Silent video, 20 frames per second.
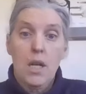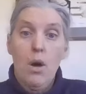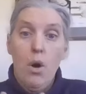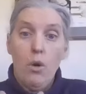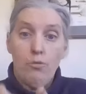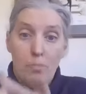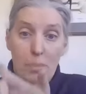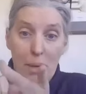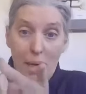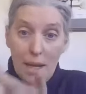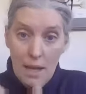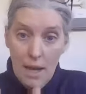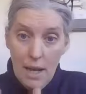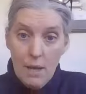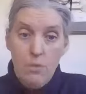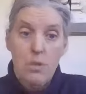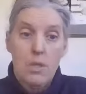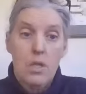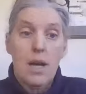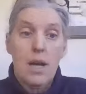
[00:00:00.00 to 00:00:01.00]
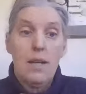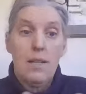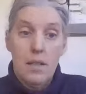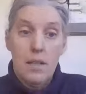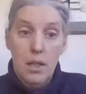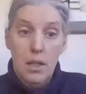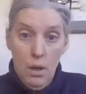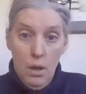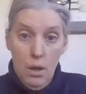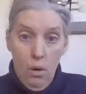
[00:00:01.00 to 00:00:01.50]
of being outside
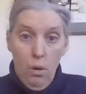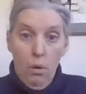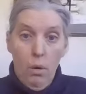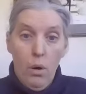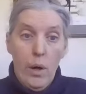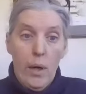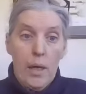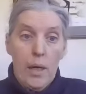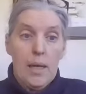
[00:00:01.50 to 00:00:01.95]
the law